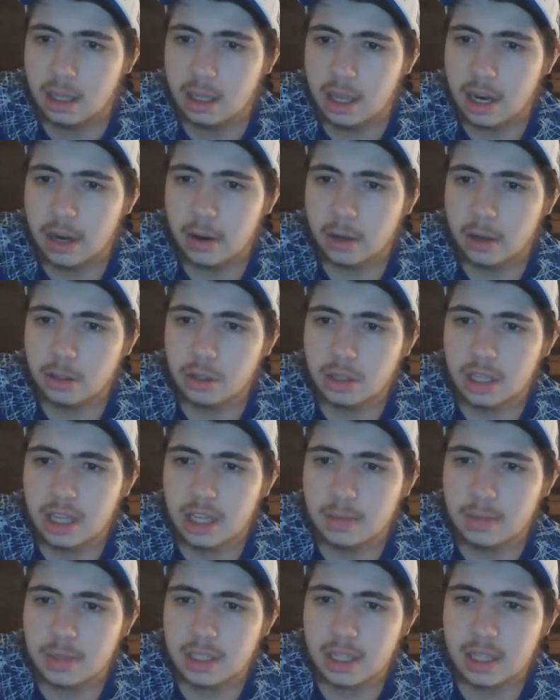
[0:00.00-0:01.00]
NRL should
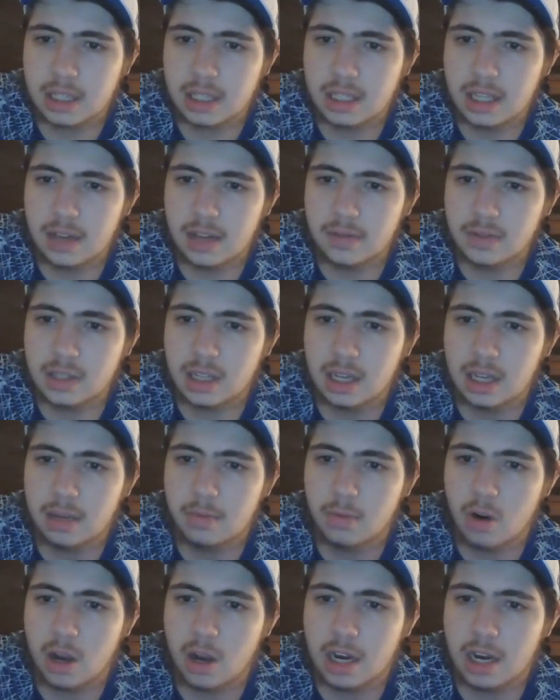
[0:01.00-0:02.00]
keep 16th team
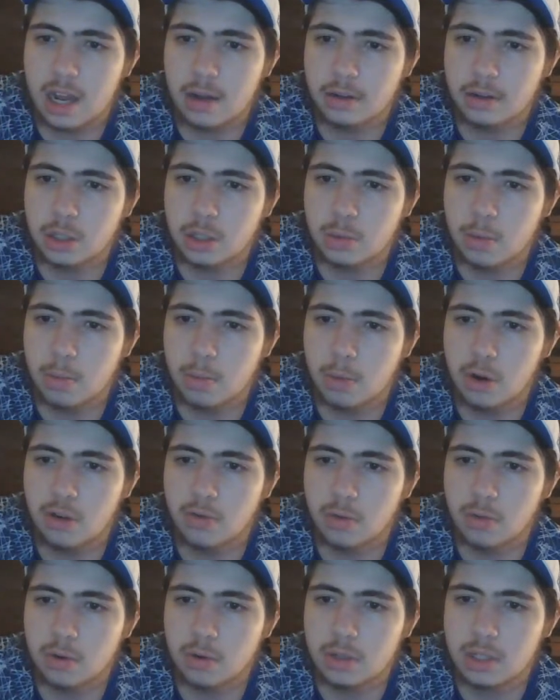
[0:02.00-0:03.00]
right now and just
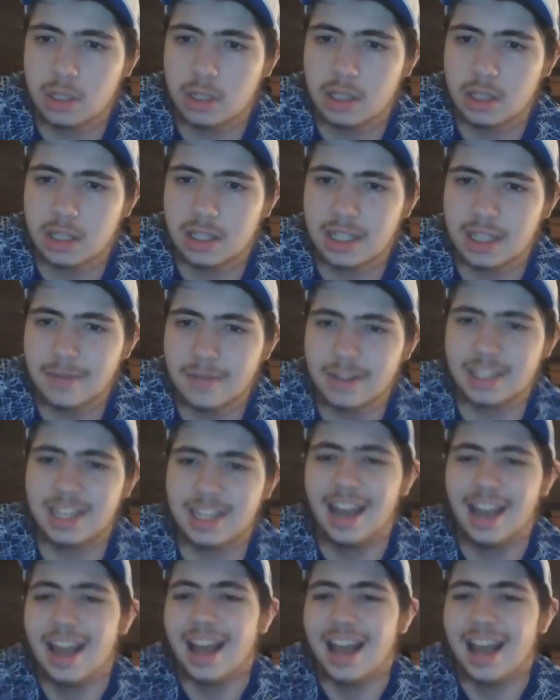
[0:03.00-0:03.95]
remove Roosters the 17th.